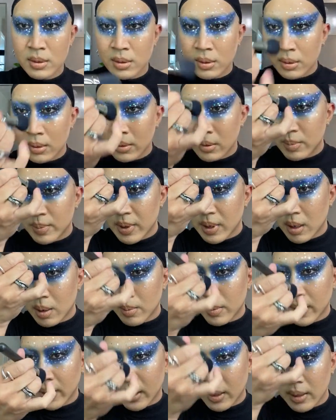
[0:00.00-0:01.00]
a little bit on
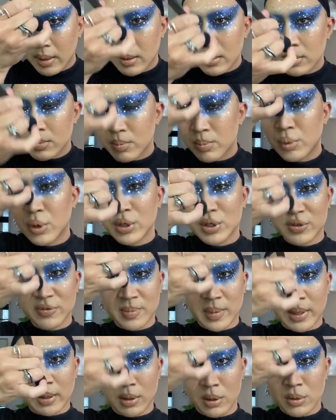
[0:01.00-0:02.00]
my bridge of
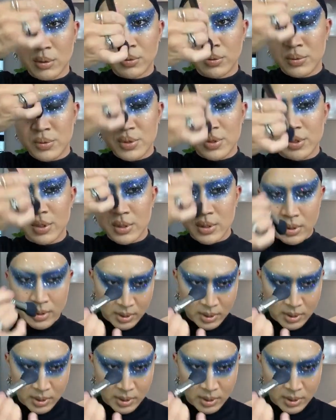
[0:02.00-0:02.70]
my nose,